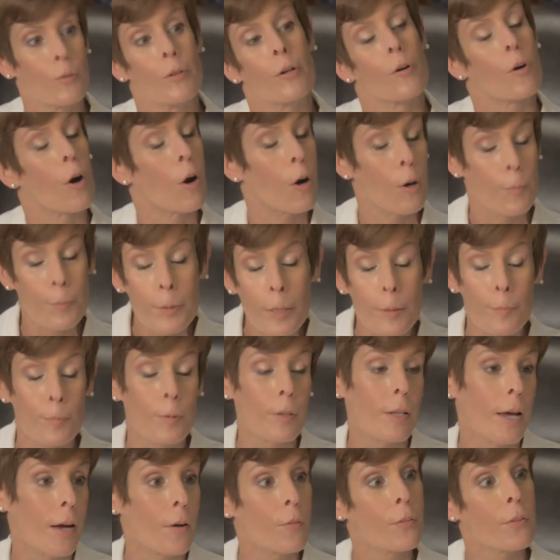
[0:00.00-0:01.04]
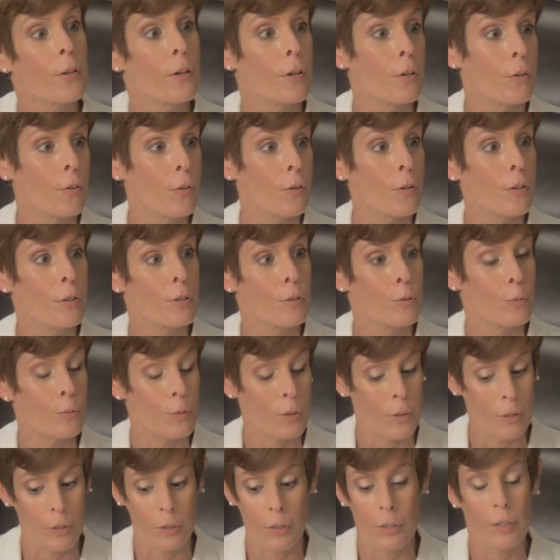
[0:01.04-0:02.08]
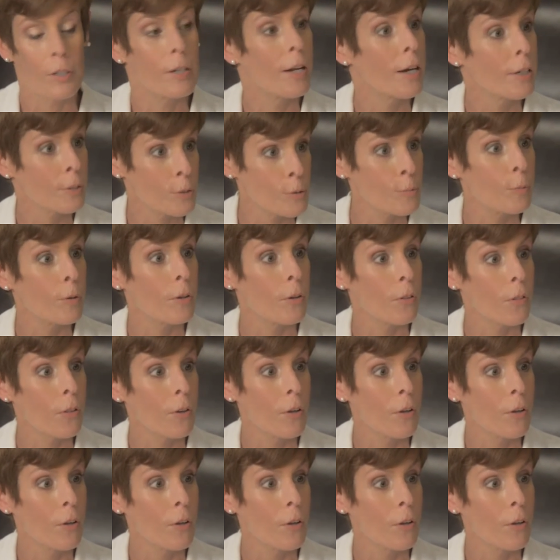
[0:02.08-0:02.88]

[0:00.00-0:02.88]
There are people out there that you can connect with